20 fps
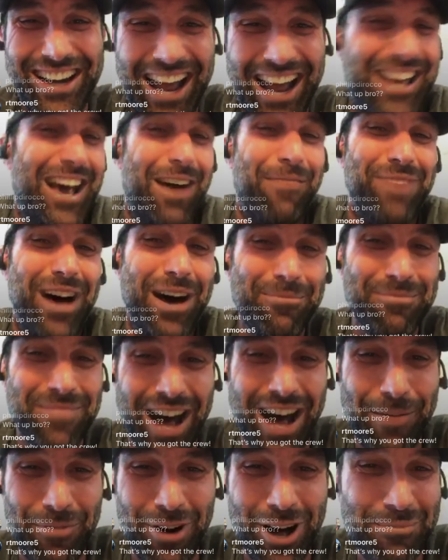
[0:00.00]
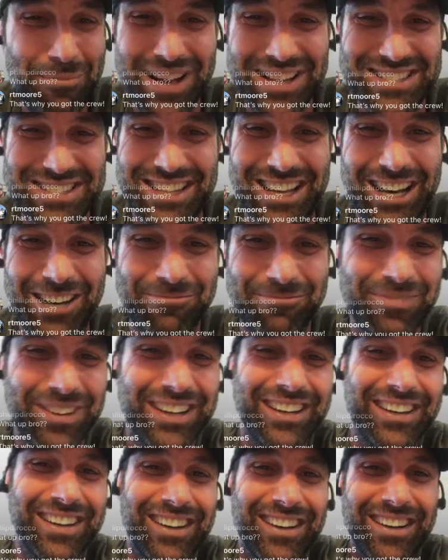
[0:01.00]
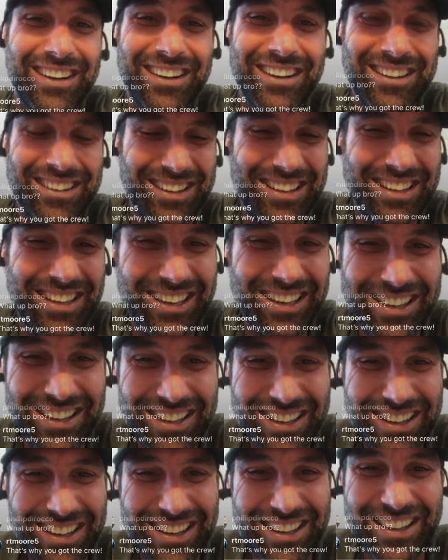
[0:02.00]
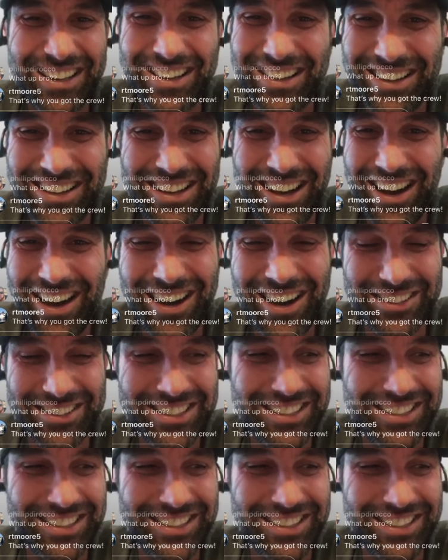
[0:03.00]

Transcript: Lifting up fish, I'm all messed slipping up on deck with them. Like, oh man.